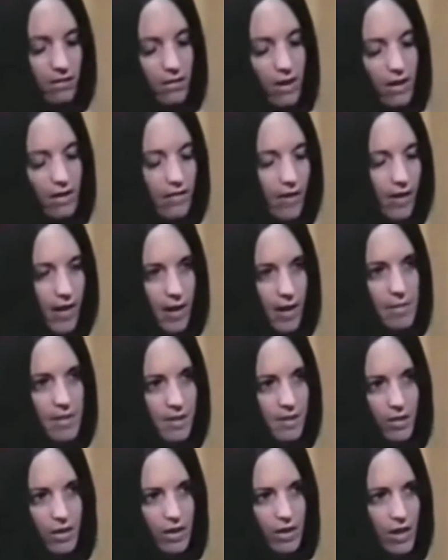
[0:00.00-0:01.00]
I felt
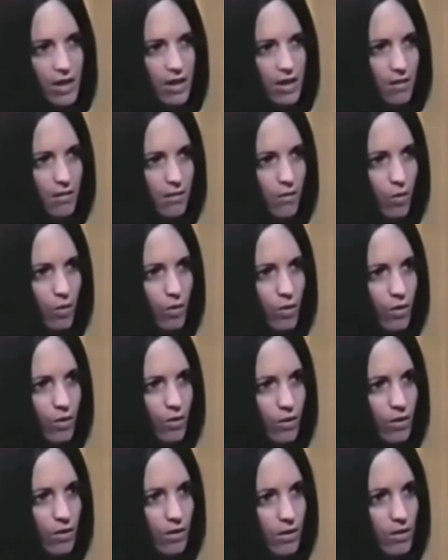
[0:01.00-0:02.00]
absolutely nothing for
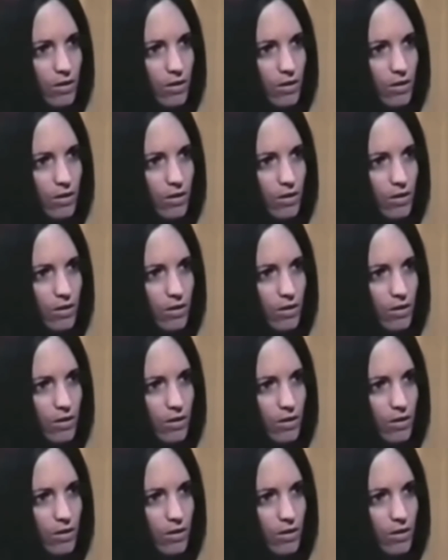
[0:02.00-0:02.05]
her